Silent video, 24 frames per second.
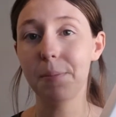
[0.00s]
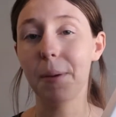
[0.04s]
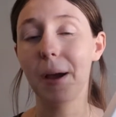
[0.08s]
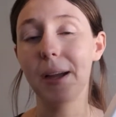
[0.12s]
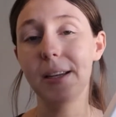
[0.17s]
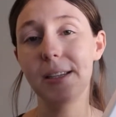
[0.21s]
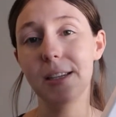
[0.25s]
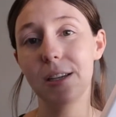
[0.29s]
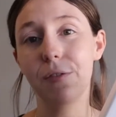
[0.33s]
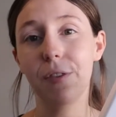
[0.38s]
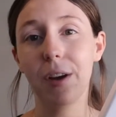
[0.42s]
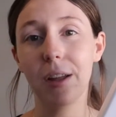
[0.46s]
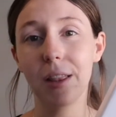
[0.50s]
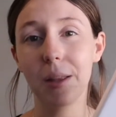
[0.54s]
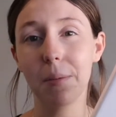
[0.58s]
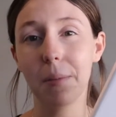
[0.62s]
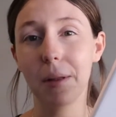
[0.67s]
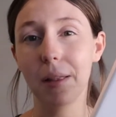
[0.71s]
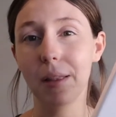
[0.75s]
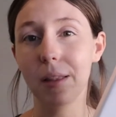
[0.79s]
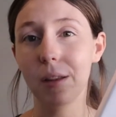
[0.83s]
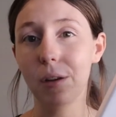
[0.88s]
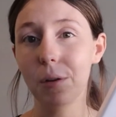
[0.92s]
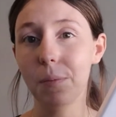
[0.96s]
but I did find them
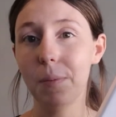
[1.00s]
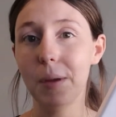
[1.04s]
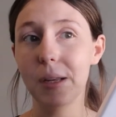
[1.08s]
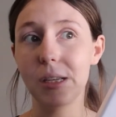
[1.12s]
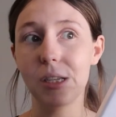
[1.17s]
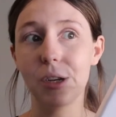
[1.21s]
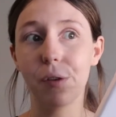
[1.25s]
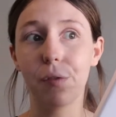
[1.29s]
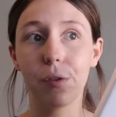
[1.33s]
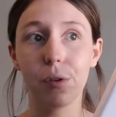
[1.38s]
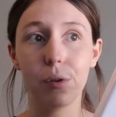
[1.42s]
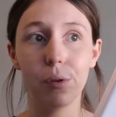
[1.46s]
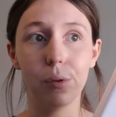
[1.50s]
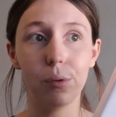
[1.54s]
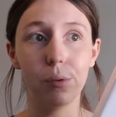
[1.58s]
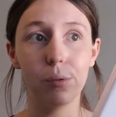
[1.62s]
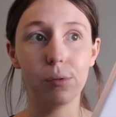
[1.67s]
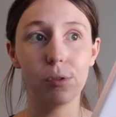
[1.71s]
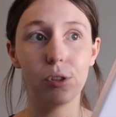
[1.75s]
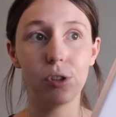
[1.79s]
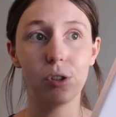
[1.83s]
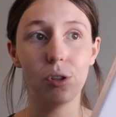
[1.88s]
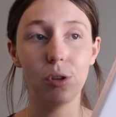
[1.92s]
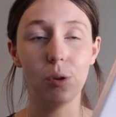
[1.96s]
a little bit
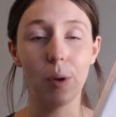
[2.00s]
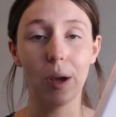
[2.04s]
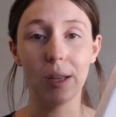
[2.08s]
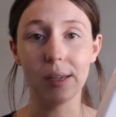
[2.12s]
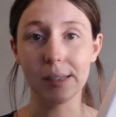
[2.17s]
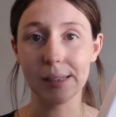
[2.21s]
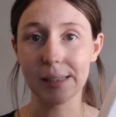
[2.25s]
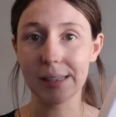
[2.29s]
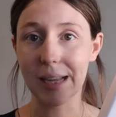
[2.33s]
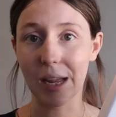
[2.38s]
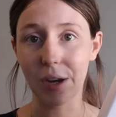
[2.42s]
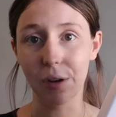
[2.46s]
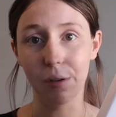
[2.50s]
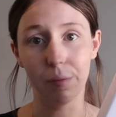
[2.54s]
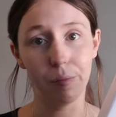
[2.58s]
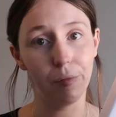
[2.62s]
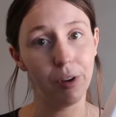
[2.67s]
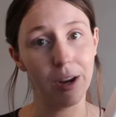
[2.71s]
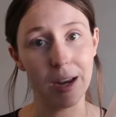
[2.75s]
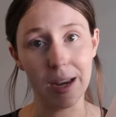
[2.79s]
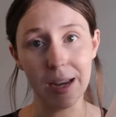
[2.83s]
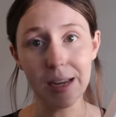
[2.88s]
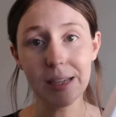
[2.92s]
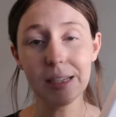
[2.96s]
difficult to understand and
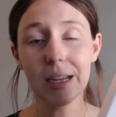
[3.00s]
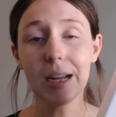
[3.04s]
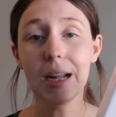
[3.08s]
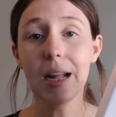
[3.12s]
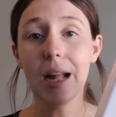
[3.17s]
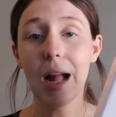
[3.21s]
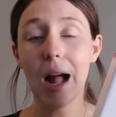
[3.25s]
read.